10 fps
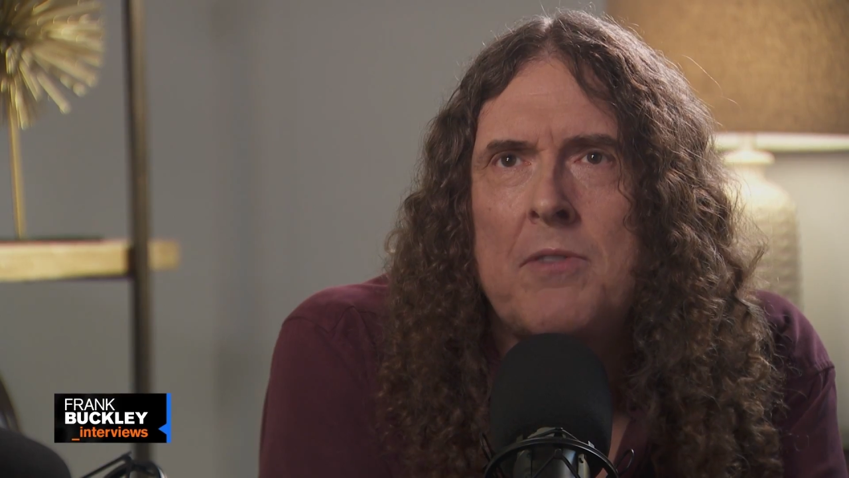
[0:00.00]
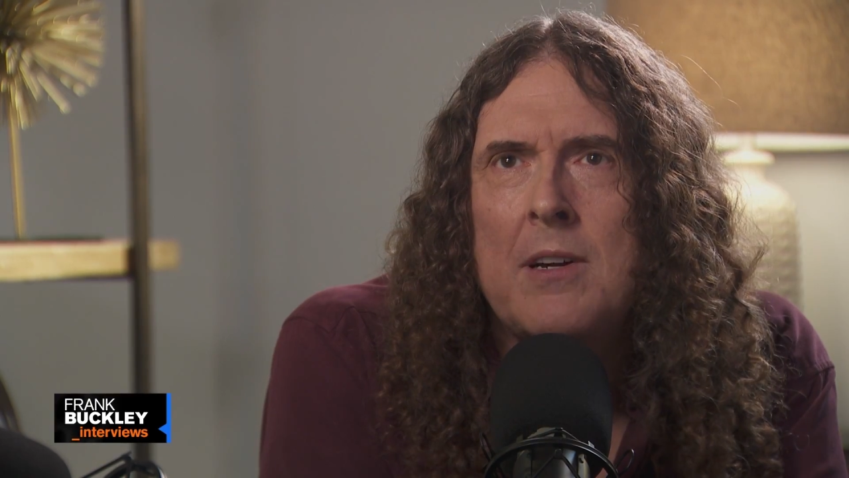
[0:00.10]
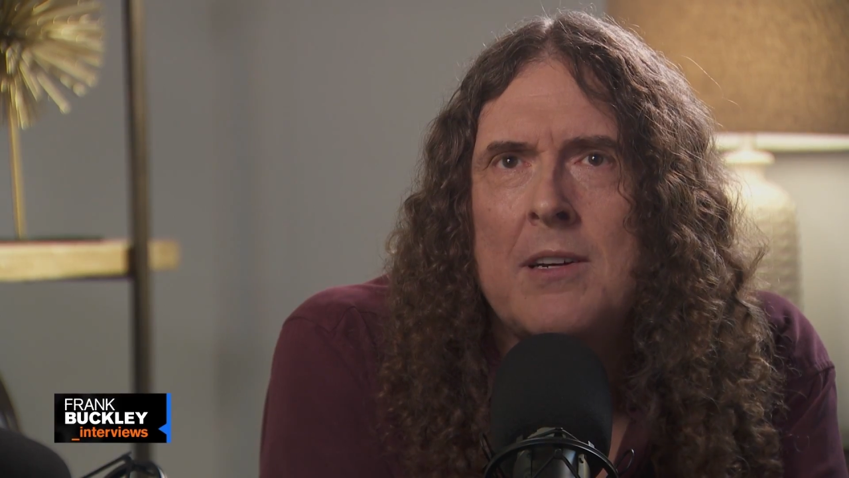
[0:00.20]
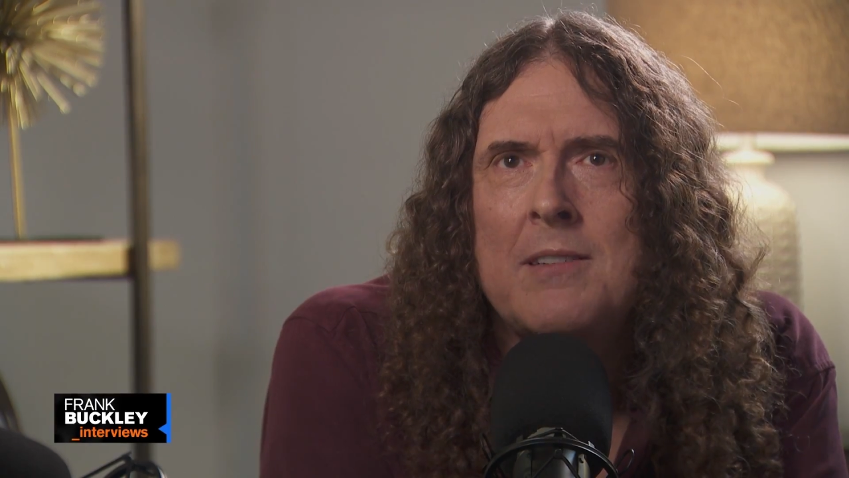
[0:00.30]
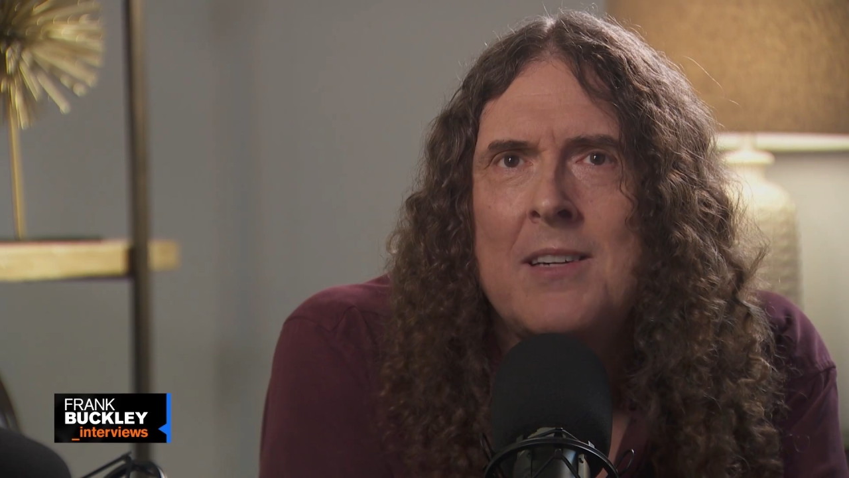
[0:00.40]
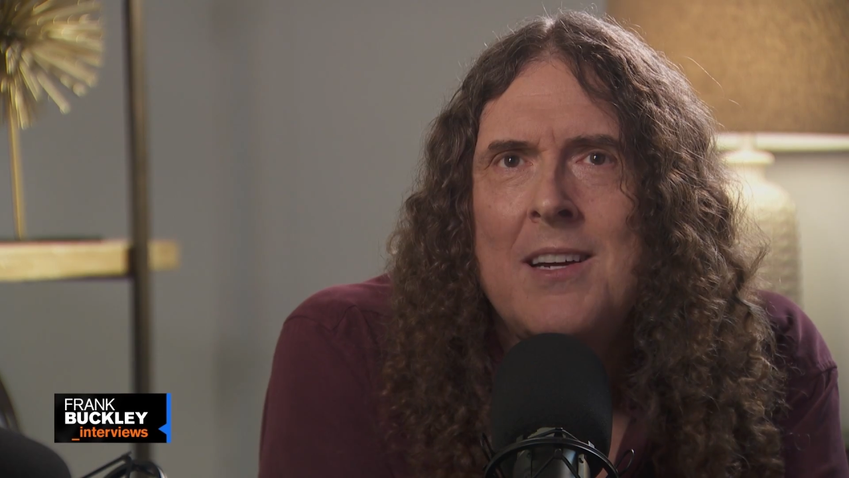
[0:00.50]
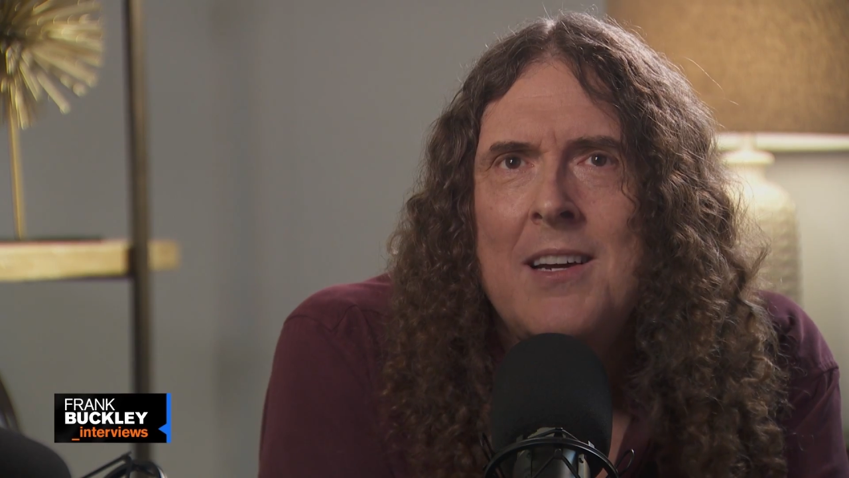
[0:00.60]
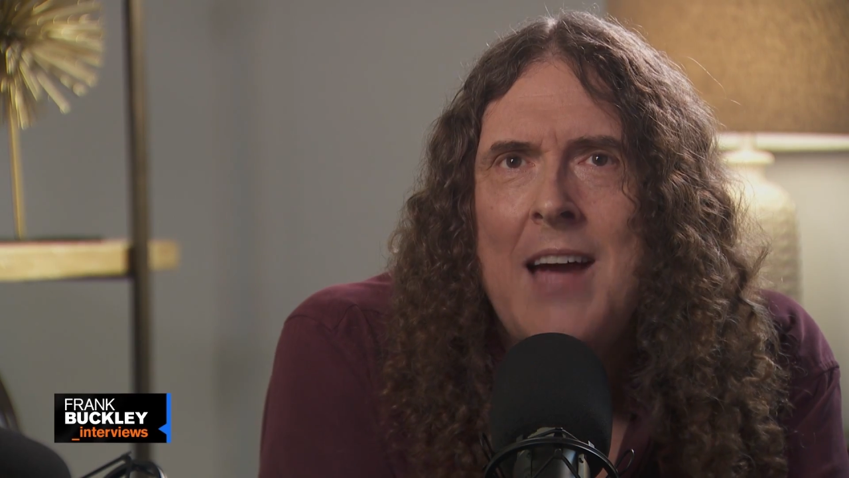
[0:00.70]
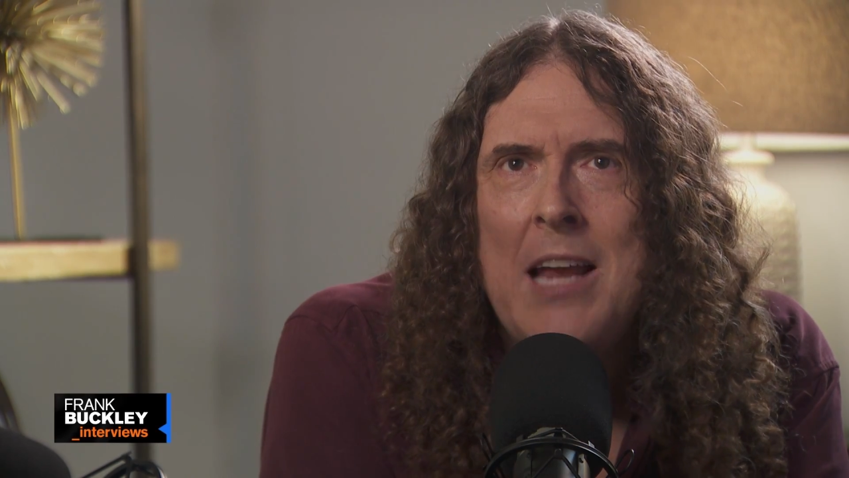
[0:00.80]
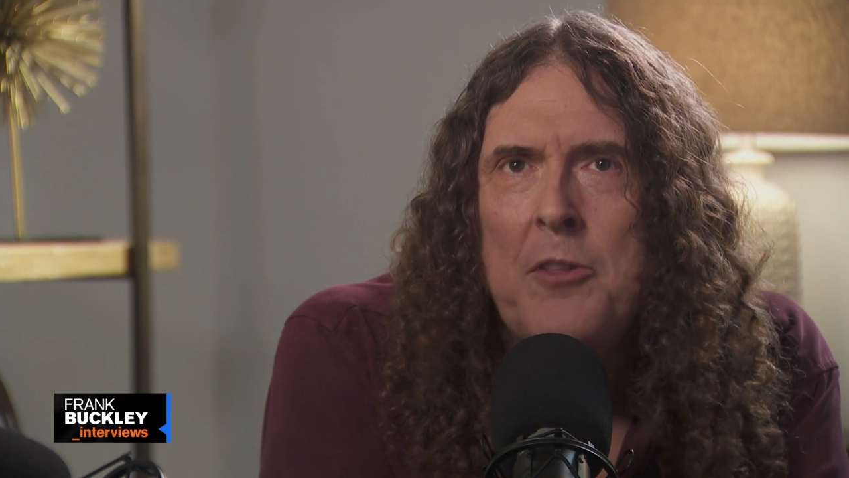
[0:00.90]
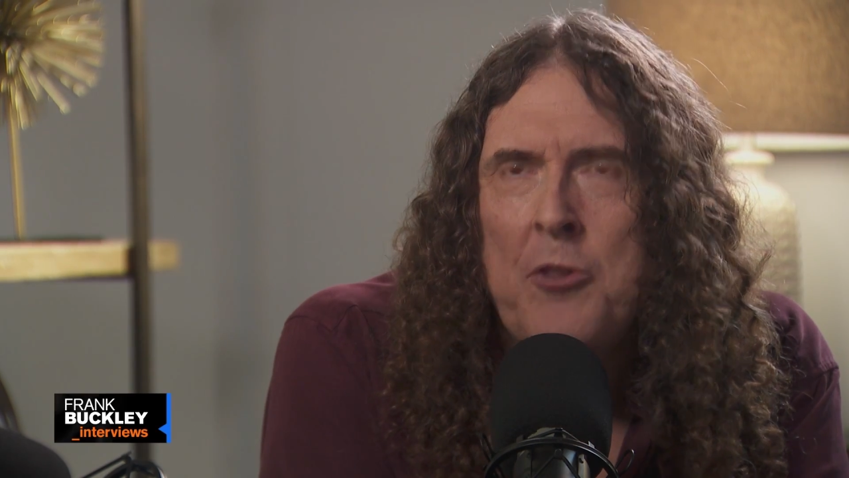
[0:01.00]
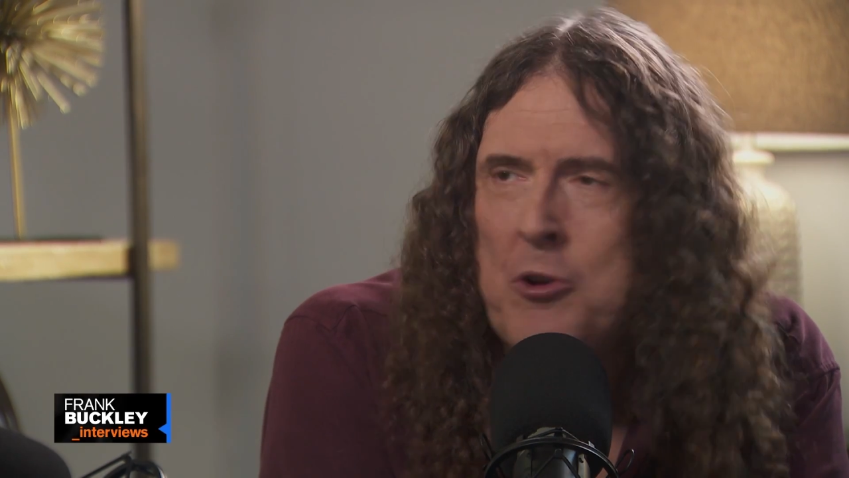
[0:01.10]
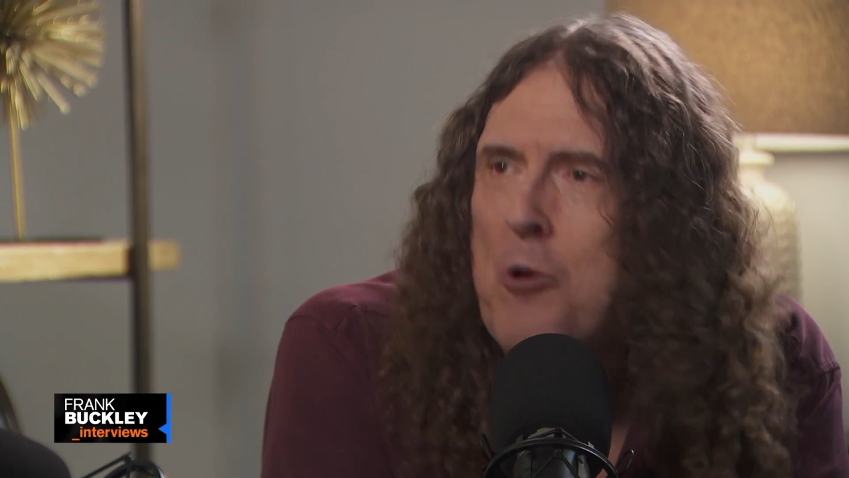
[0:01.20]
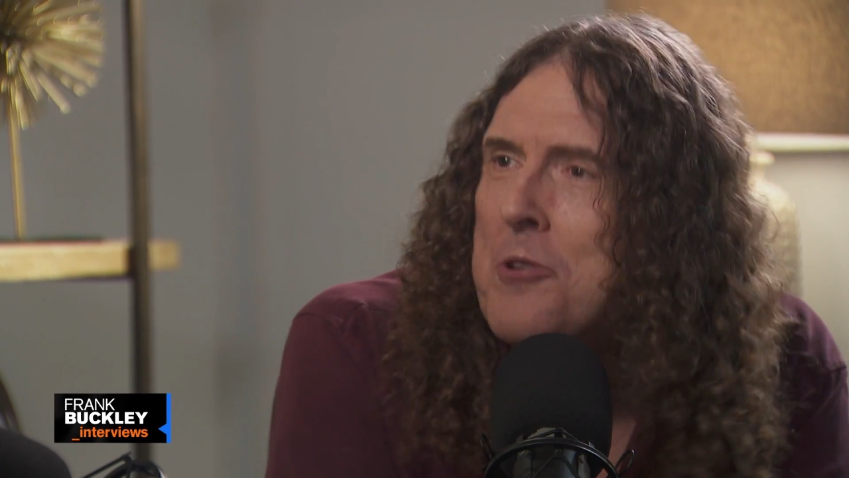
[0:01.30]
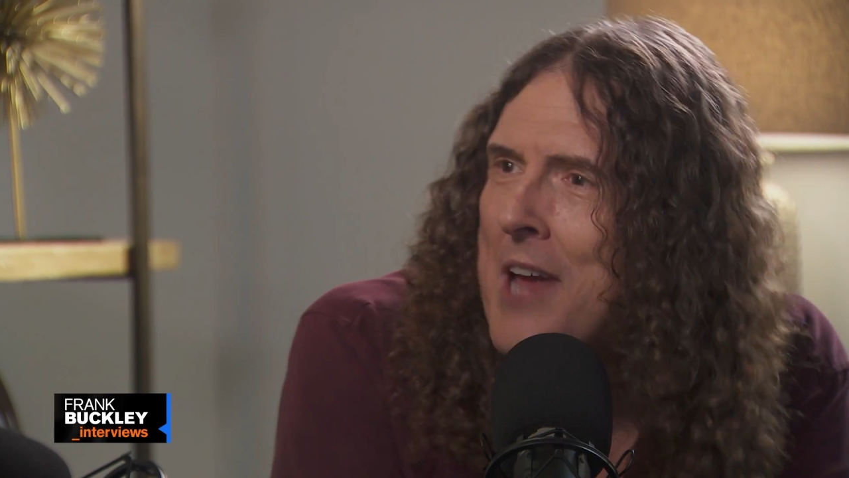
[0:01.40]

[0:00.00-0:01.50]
of ate at the nerd